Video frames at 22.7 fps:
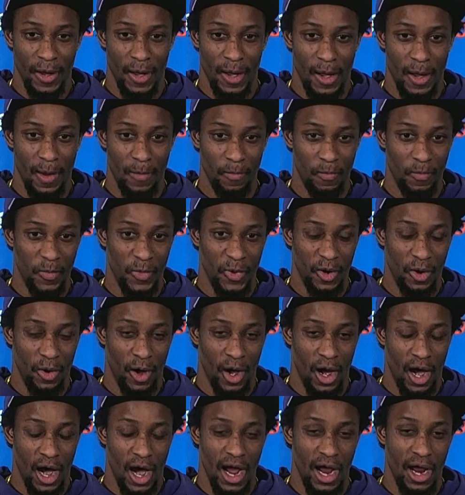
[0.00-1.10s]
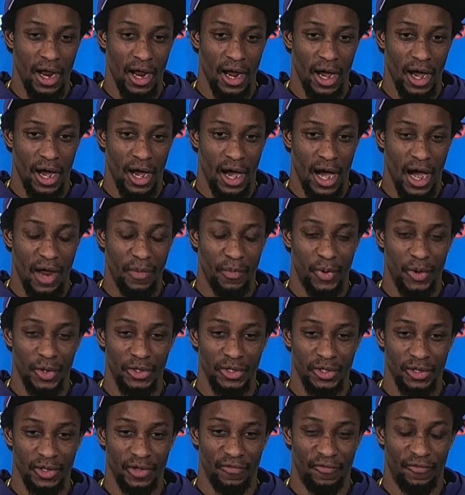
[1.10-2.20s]
I
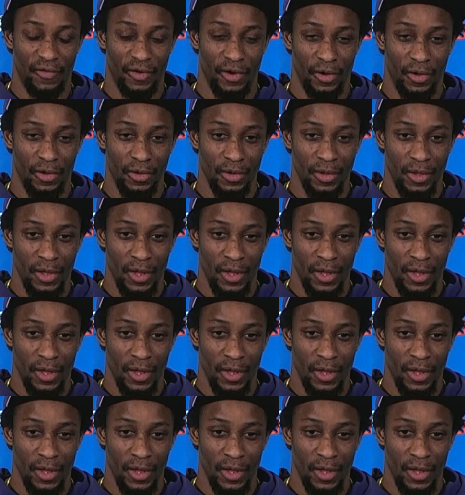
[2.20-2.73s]
personally feel